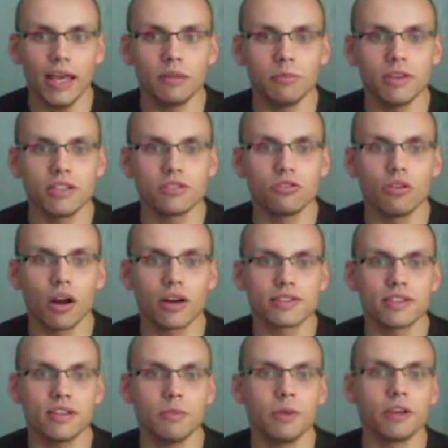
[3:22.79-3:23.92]
It means you are
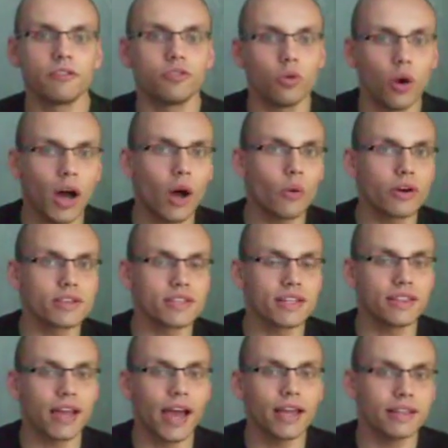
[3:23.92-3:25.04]
sleeping few hours
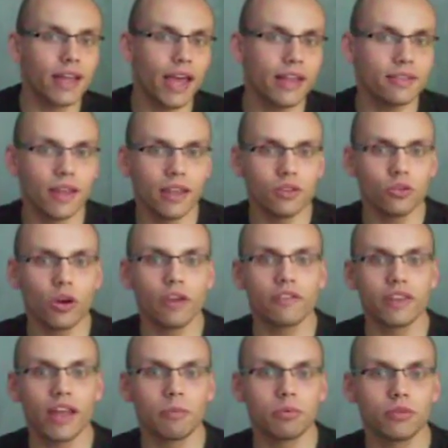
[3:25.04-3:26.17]
at night and then you
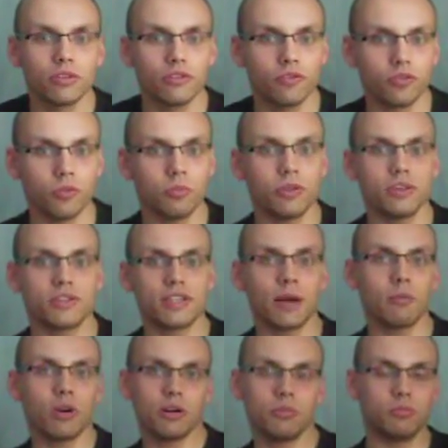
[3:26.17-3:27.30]
have a nap
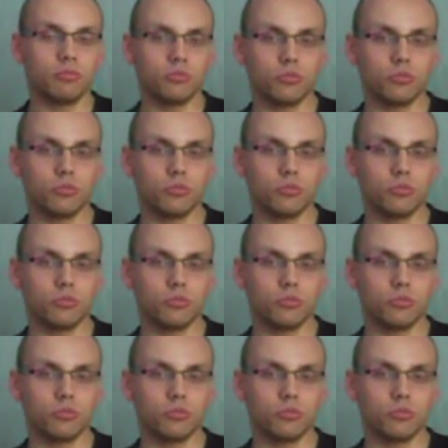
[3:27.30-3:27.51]
somewhere